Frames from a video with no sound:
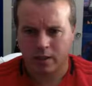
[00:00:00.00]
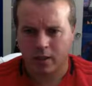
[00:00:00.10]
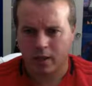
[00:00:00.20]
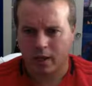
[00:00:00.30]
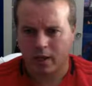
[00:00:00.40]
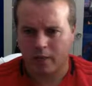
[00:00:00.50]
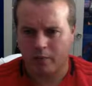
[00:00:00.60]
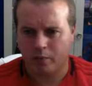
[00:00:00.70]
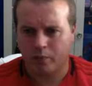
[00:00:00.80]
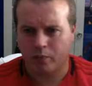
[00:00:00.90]

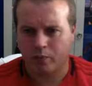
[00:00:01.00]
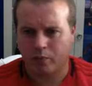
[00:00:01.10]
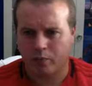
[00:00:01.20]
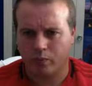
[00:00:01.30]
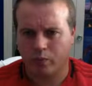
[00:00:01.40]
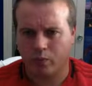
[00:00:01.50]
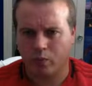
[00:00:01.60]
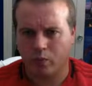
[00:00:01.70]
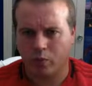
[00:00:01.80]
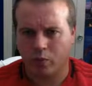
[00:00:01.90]
Playing
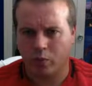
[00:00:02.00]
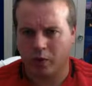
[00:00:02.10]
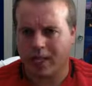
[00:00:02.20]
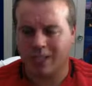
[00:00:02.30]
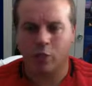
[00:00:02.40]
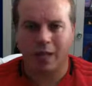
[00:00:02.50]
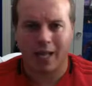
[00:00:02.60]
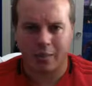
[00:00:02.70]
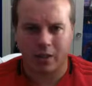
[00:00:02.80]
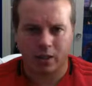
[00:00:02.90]
against RB
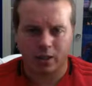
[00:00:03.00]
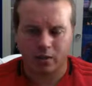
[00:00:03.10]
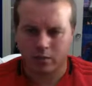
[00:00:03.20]
Leipzig.